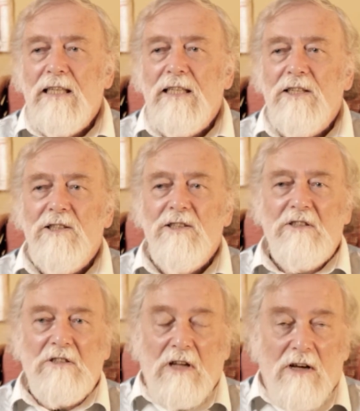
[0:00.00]
This
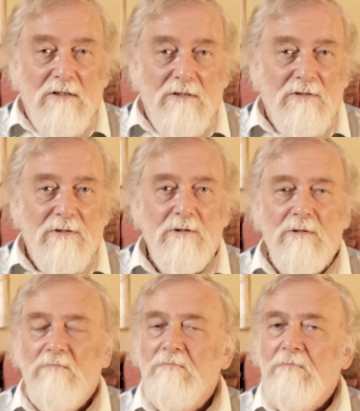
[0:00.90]
is done
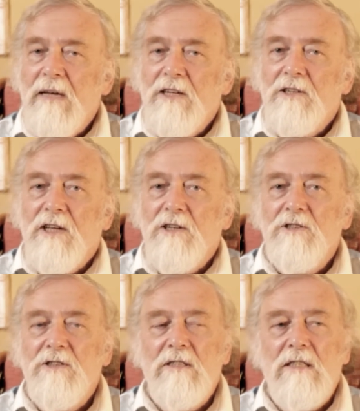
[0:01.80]
through
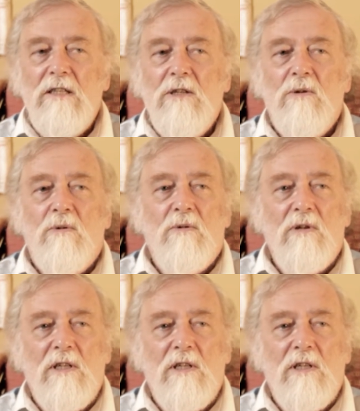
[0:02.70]
meditation or